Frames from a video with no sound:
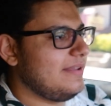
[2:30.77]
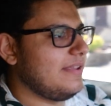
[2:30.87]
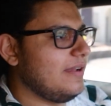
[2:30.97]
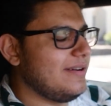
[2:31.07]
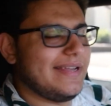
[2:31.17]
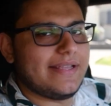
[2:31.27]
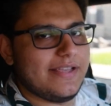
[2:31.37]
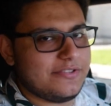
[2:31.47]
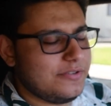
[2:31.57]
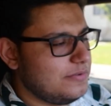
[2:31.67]
You know, in
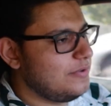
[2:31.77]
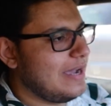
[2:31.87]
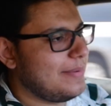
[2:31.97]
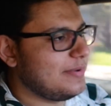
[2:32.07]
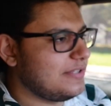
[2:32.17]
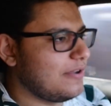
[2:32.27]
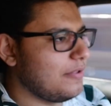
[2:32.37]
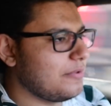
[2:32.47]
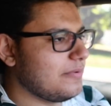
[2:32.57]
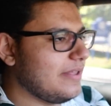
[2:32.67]
case you happen to go
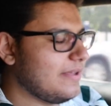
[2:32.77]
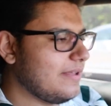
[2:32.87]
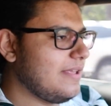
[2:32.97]
through the